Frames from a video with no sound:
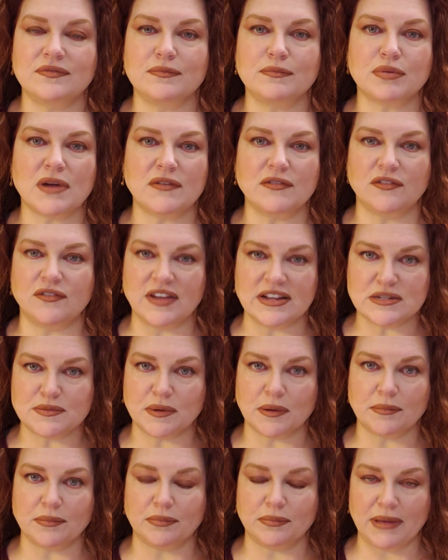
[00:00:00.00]
private
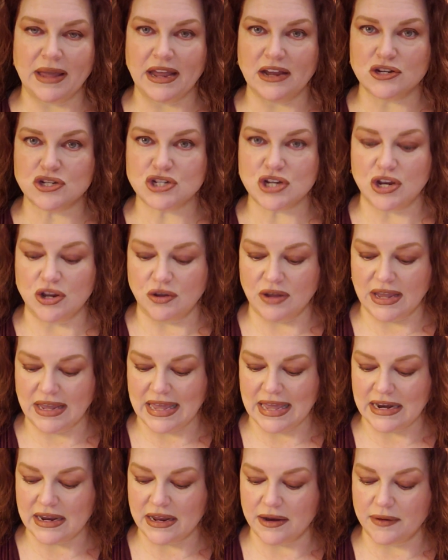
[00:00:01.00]
Facebook page, and you can
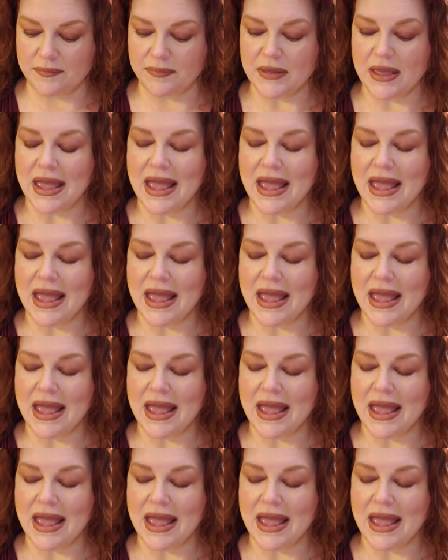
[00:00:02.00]
get in,